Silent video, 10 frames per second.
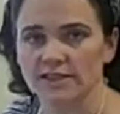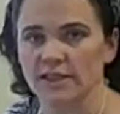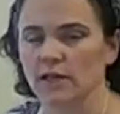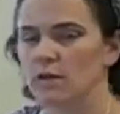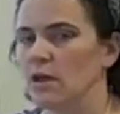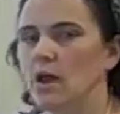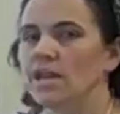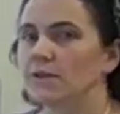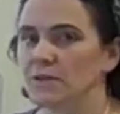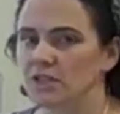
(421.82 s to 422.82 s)
skill.
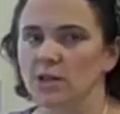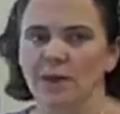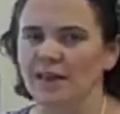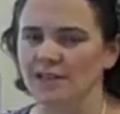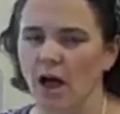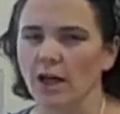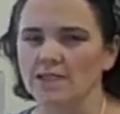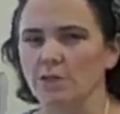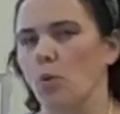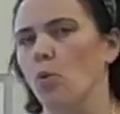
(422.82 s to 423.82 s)
Speech and debate is
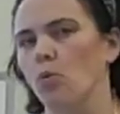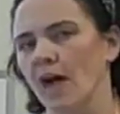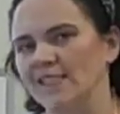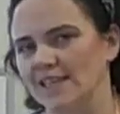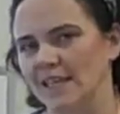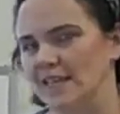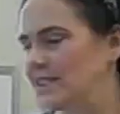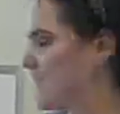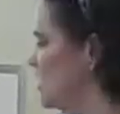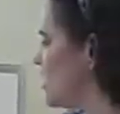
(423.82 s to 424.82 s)
awesome, but what is
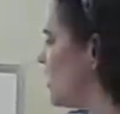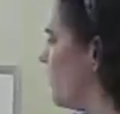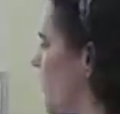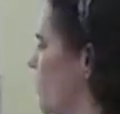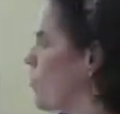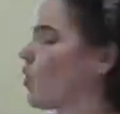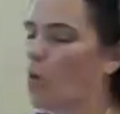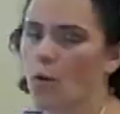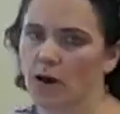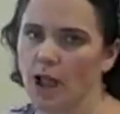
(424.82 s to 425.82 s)
he teaching about their
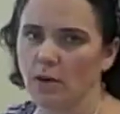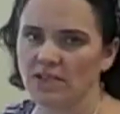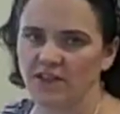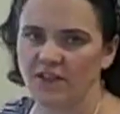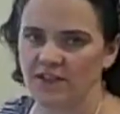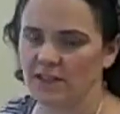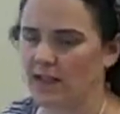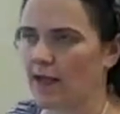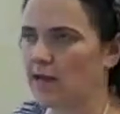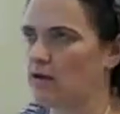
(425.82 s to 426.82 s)
core? How is he affecting
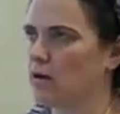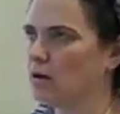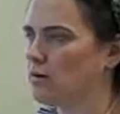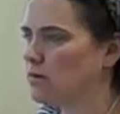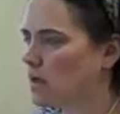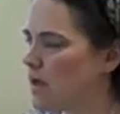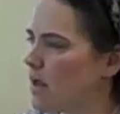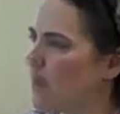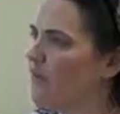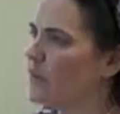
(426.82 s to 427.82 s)
that,
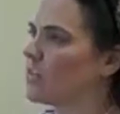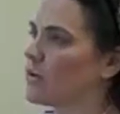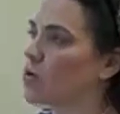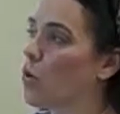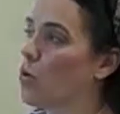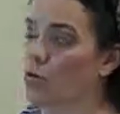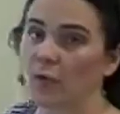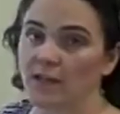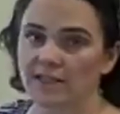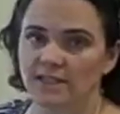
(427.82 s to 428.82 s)
affecting their core with
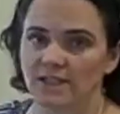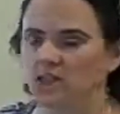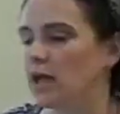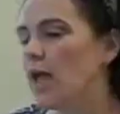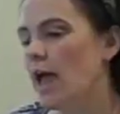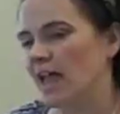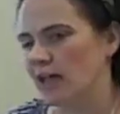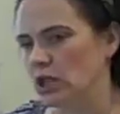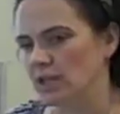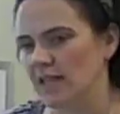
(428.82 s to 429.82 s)
what he's teaching? And I
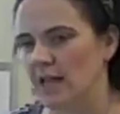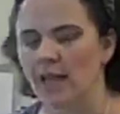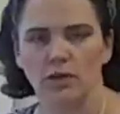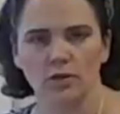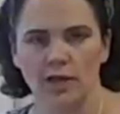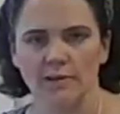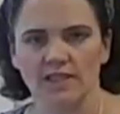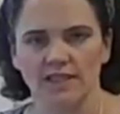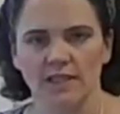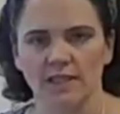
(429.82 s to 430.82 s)
looked at it, I looked at what he was
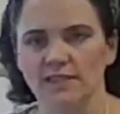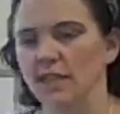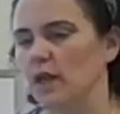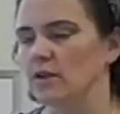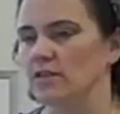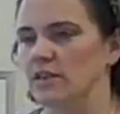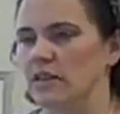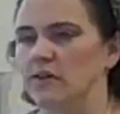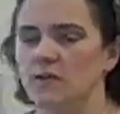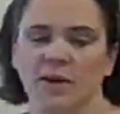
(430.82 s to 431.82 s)
discussing, I looked at the
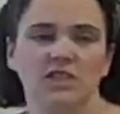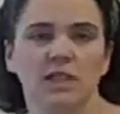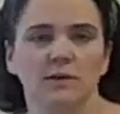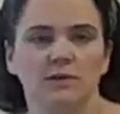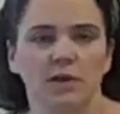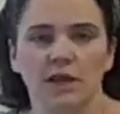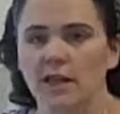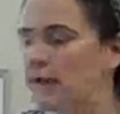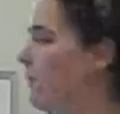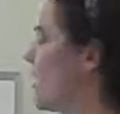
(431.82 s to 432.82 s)
information he was bringing in,